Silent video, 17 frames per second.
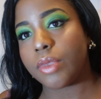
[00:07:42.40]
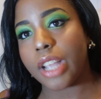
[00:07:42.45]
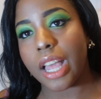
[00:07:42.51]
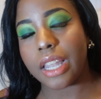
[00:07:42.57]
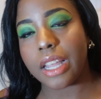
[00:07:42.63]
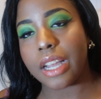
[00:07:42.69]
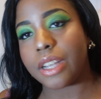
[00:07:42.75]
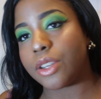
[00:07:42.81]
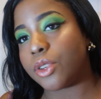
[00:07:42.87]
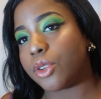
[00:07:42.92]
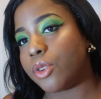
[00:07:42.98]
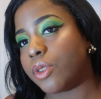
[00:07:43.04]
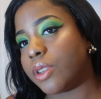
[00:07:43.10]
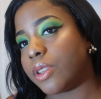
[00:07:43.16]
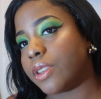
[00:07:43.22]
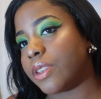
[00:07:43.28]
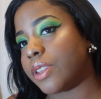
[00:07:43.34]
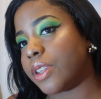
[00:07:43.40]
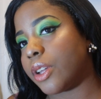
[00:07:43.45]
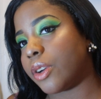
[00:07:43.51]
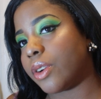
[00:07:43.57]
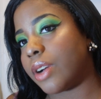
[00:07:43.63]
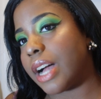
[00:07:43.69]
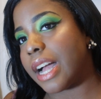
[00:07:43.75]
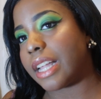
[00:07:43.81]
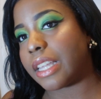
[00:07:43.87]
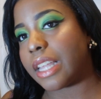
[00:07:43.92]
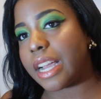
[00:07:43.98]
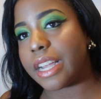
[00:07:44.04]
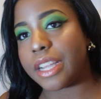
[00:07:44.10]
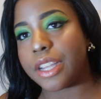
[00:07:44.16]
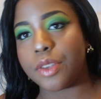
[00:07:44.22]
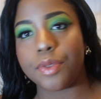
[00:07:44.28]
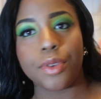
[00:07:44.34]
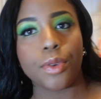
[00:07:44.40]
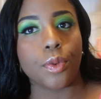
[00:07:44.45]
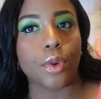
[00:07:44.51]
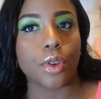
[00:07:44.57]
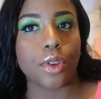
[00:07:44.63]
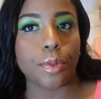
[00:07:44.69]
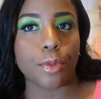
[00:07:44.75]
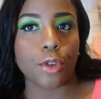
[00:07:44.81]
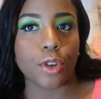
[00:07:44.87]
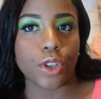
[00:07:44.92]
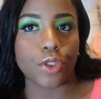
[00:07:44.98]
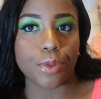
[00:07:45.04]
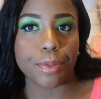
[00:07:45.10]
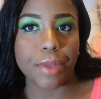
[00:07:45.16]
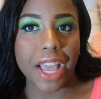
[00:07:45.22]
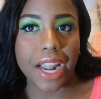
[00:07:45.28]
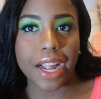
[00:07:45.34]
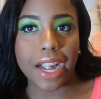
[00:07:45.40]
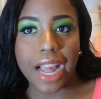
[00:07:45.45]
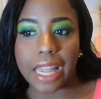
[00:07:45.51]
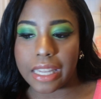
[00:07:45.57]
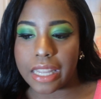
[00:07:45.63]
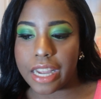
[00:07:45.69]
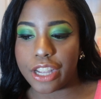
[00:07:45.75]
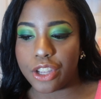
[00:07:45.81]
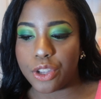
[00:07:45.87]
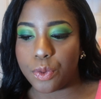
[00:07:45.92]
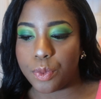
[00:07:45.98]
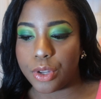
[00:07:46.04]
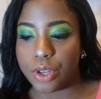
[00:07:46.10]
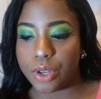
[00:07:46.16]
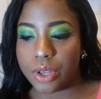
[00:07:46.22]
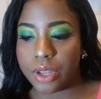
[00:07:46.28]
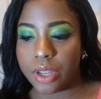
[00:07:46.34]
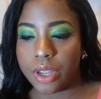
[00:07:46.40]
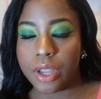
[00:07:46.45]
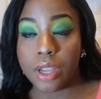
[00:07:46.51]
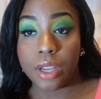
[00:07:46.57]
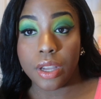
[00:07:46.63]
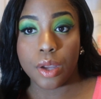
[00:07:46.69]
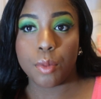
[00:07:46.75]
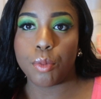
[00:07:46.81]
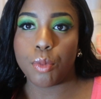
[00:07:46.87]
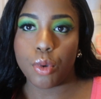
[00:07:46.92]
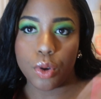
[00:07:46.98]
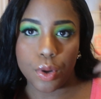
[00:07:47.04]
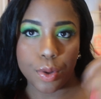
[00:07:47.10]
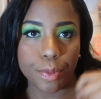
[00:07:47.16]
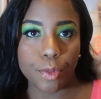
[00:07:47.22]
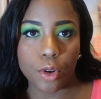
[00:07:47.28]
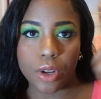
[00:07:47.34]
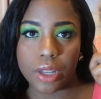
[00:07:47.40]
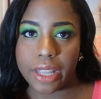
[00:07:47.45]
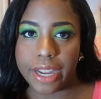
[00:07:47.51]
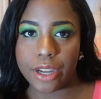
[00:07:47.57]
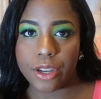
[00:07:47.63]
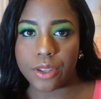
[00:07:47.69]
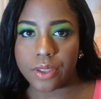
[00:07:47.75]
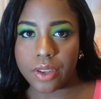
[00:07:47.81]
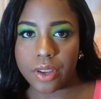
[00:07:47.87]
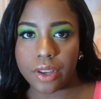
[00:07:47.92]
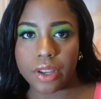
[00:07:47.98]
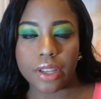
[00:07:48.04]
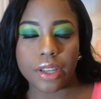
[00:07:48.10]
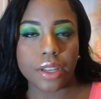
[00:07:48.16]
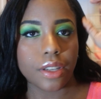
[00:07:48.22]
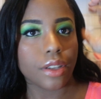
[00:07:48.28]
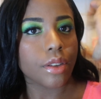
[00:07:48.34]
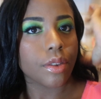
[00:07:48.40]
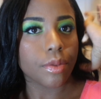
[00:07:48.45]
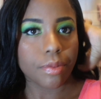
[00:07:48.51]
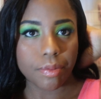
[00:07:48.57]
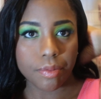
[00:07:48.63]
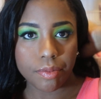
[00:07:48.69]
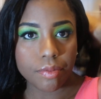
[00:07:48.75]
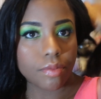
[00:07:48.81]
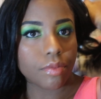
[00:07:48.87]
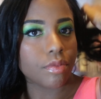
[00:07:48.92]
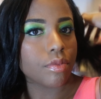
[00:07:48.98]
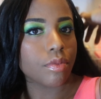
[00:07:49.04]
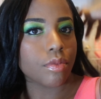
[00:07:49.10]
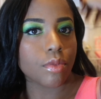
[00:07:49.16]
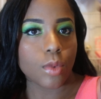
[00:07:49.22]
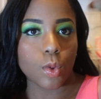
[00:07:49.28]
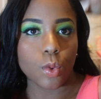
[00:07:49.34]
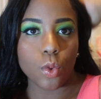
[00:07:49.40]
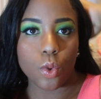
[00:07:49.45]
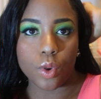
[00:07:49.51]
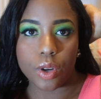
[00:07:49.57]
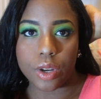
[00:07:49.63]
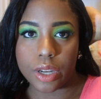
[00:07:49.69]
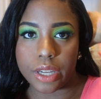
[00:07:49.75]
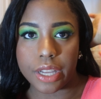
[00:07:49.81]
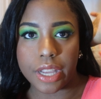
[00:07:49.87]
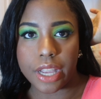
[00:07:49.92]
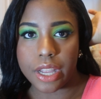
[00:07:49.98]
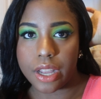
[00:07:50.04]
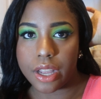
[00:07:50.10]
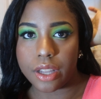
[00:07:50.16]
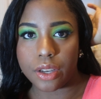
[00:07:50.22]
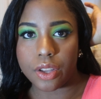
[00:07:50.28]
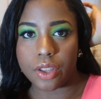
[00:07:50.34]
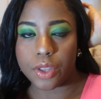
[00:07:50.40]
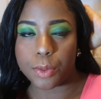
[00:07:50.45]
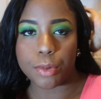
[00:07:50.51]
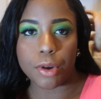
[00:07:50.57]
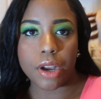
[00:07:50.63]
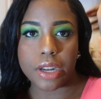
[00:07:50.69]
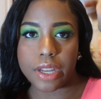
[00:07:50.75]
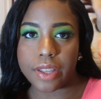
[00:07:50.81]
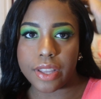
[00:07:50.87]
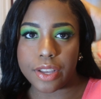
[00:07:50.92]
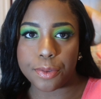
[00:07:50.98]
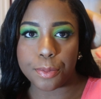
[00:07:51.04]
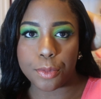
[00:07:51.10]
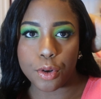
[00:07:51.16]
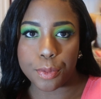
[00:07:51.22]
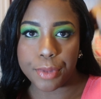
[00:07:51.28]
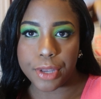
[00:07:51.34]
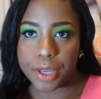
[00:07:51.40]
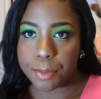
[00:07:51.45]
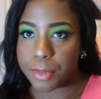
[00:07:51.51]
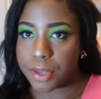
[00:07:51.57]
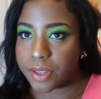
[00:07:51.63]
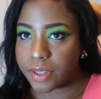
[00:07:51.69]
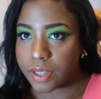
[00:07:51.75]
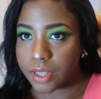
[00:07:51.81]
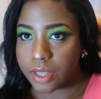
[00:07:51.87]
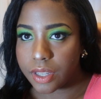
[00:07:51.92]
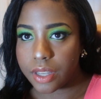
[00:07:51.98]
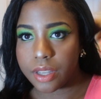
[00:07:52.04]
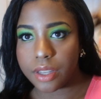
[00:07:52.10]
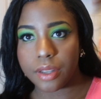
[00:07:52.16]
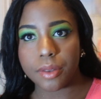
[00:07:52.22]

I like to do this subtle highlight. If you want the more dramatic highlight, you would put more layers on, or get another product that's more pigmented.